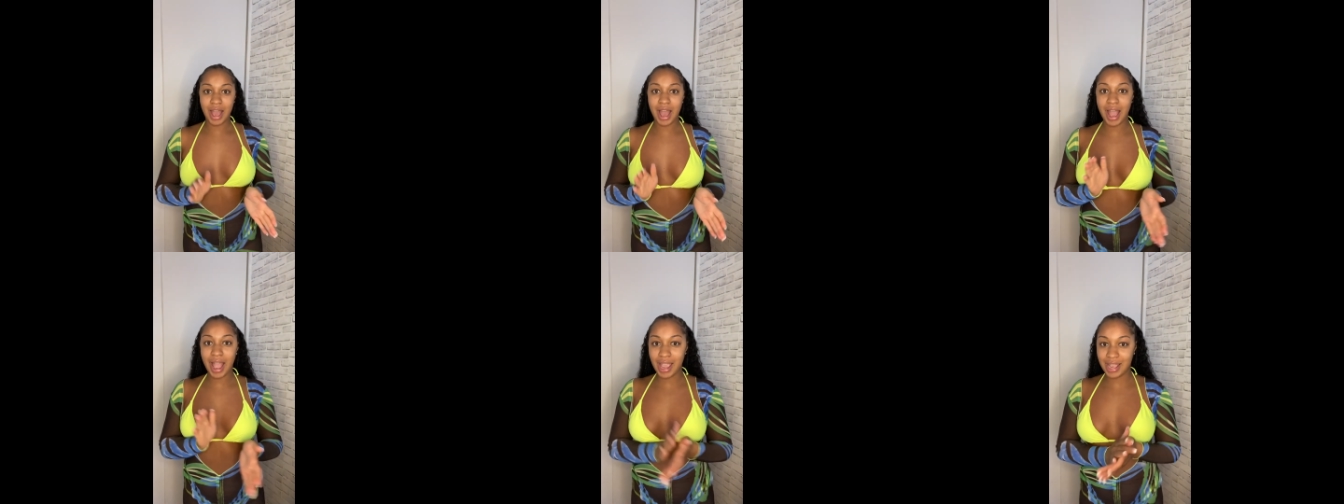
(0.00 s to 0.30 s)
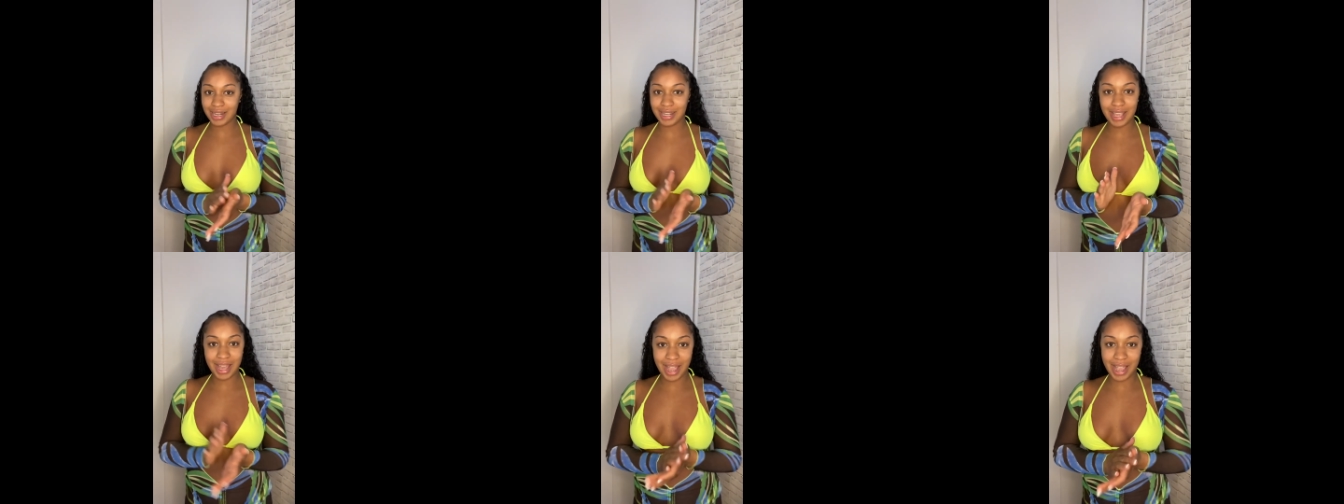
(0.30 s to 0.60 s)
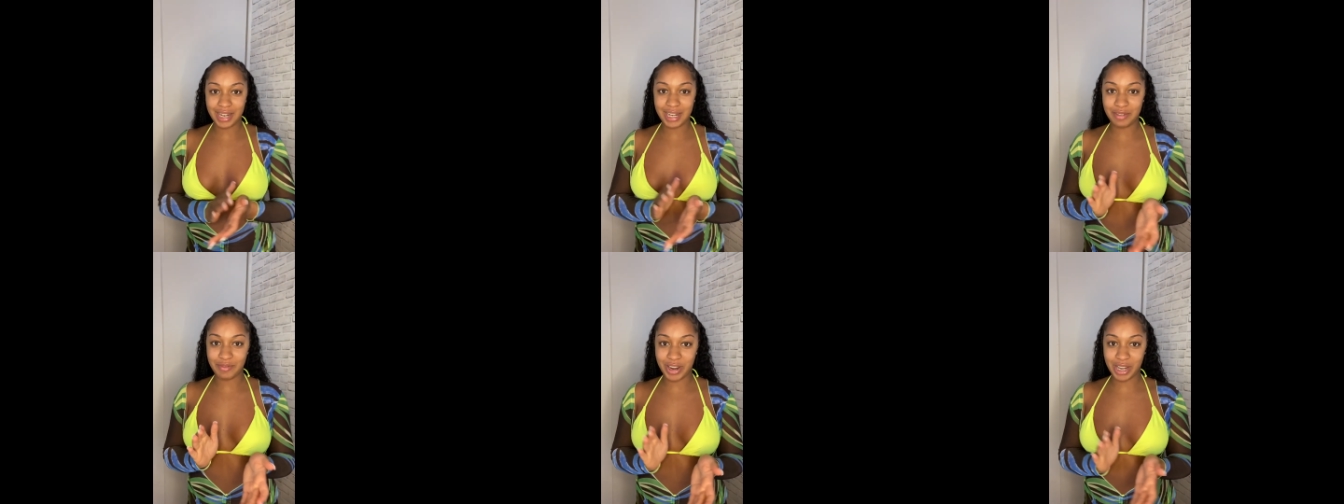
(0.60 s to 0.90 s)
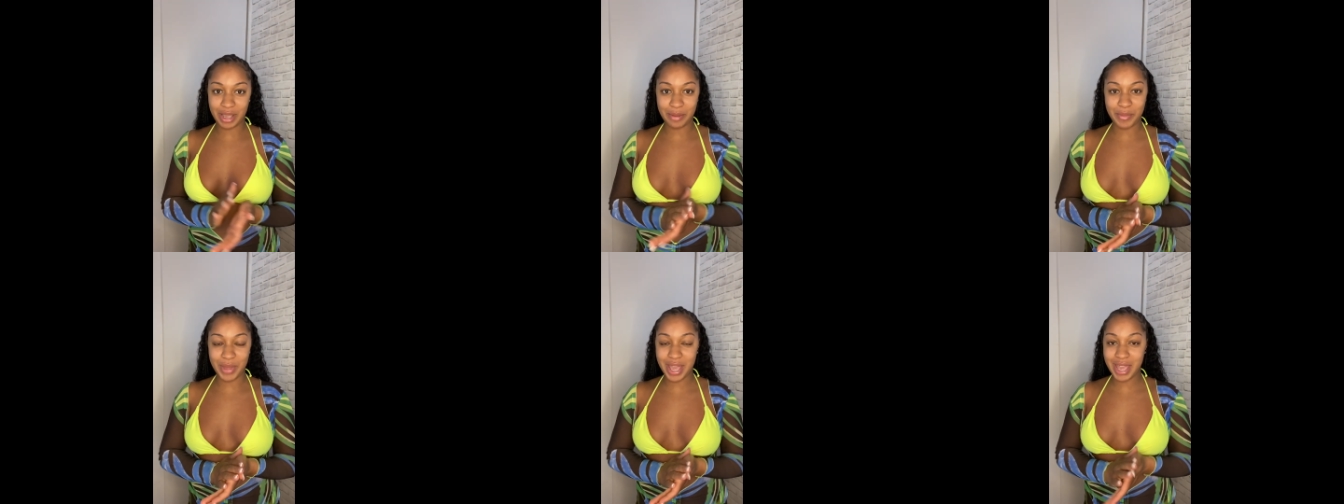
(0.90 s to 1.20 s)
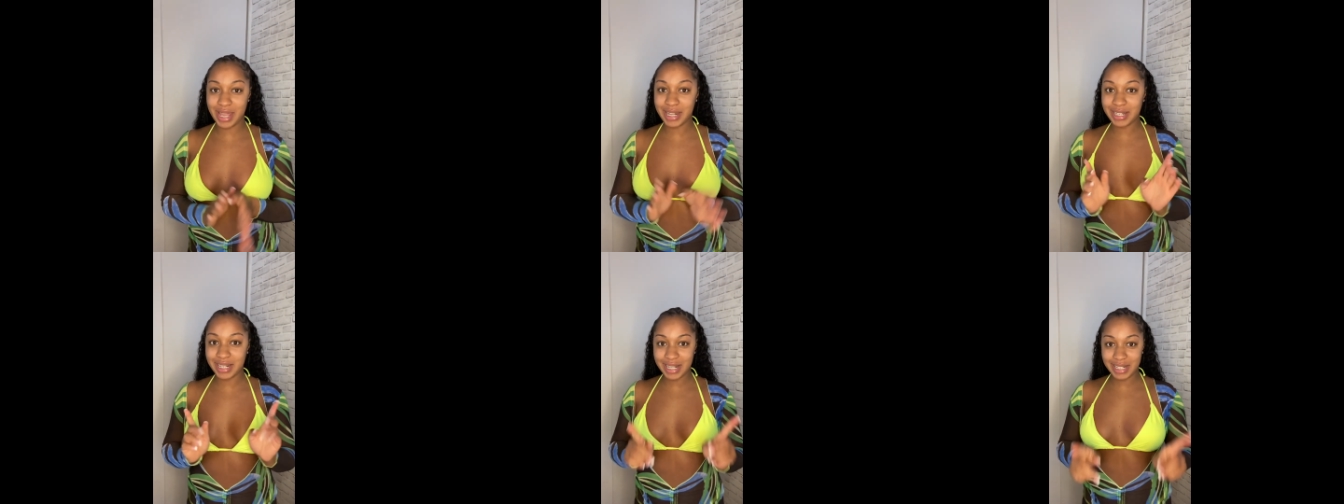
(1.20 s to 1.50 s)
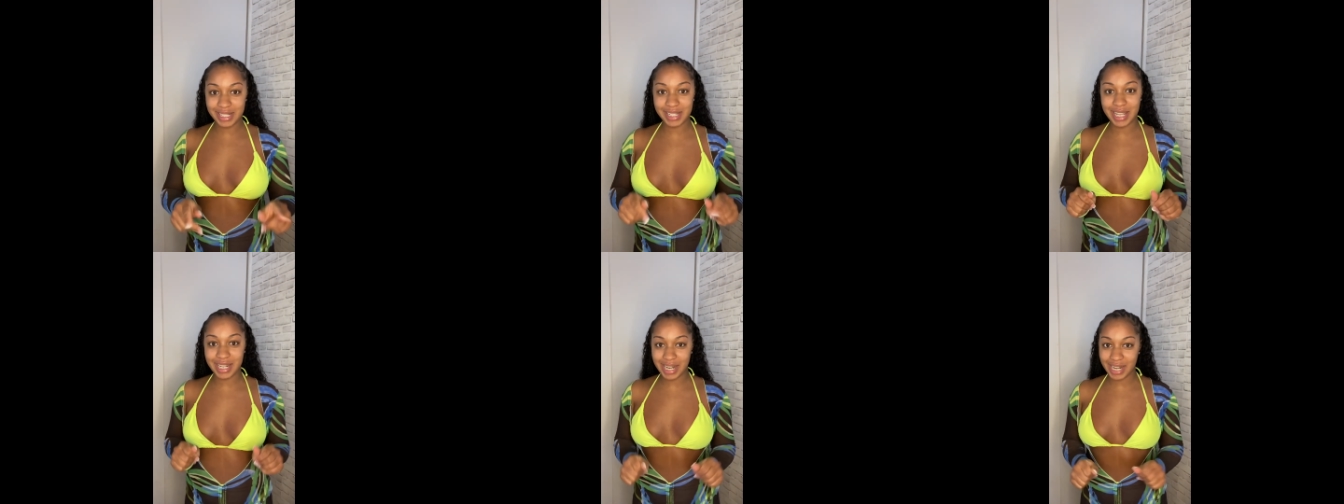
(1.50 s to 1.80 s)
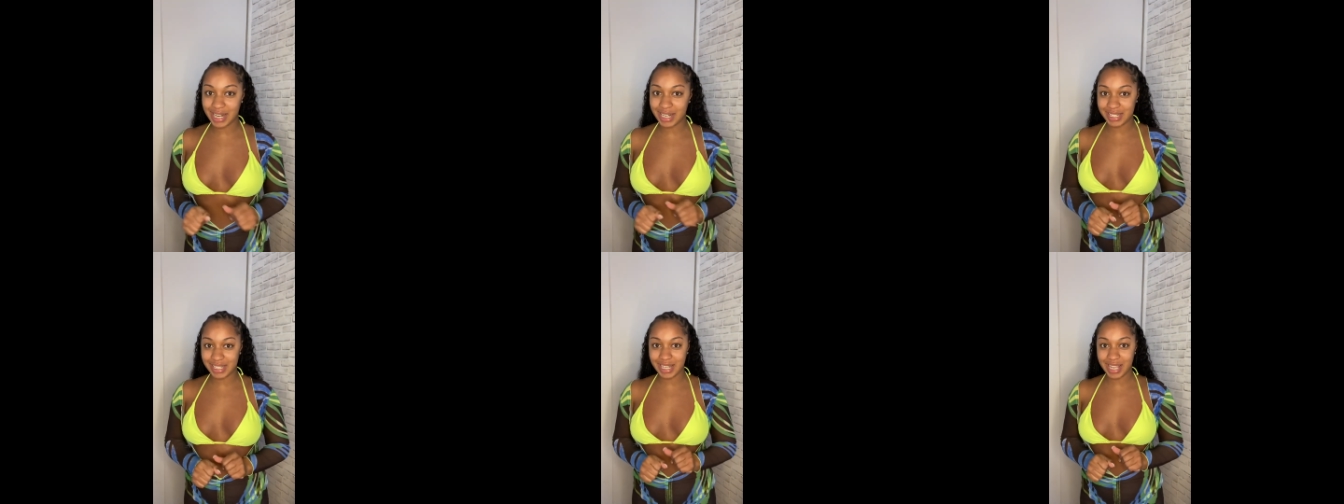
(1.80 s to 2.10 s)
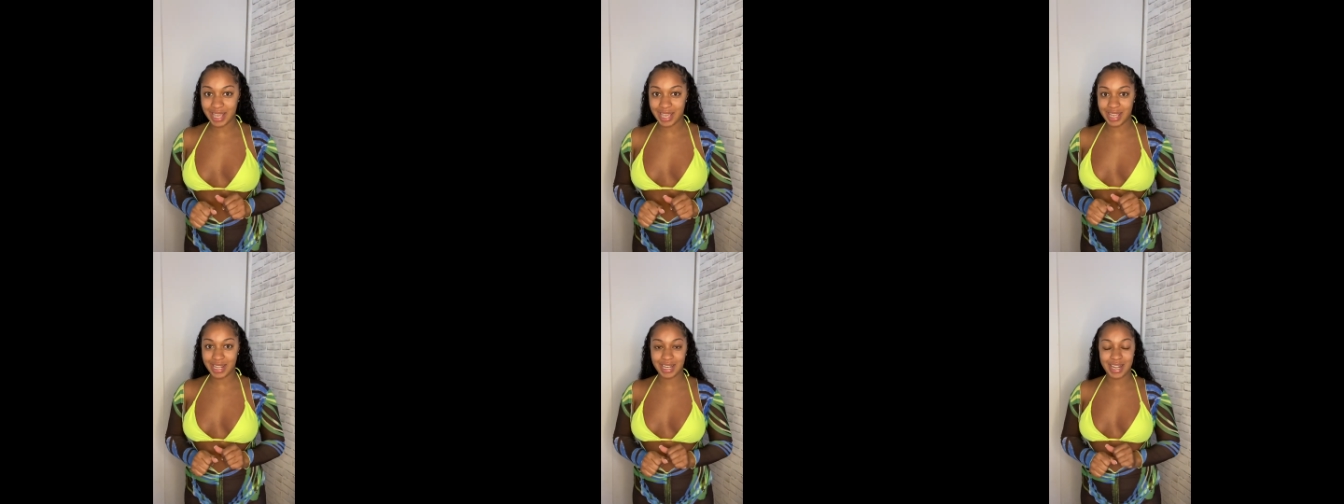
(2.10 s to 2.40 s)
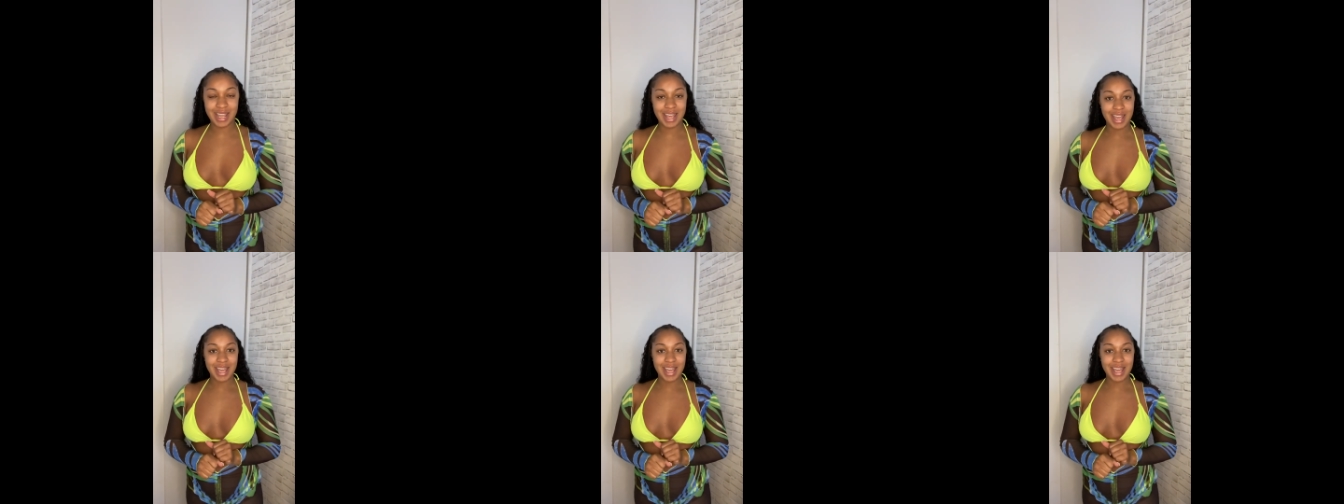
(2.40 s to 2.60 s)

Highly, highly recommend, 10 out of 10.